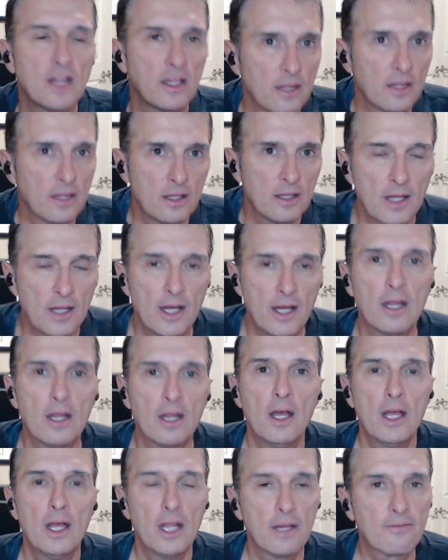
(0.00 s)
I think
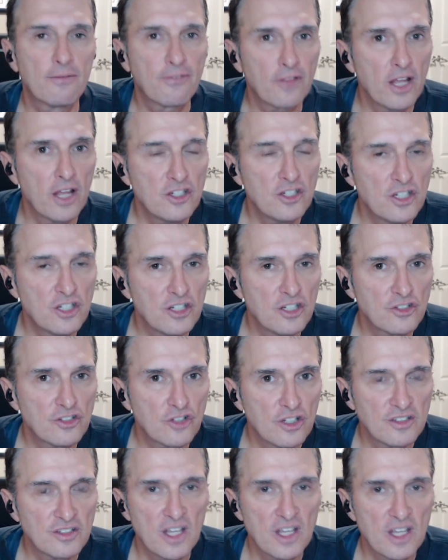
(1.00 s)
that inflation is
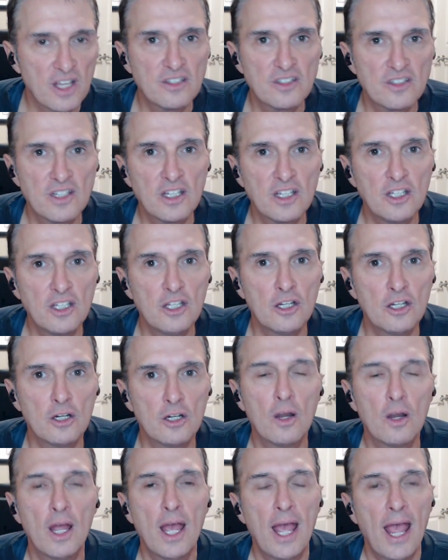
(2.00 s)
going to stay
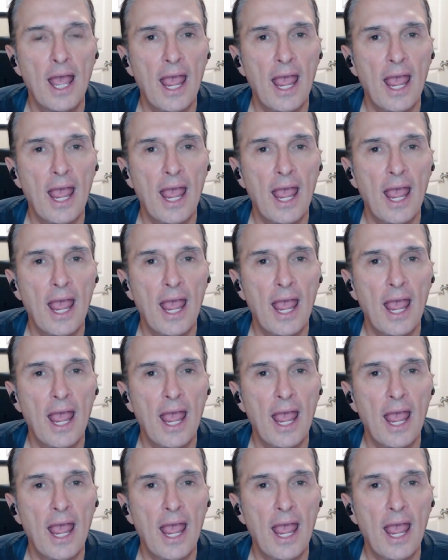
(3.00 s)
stickier,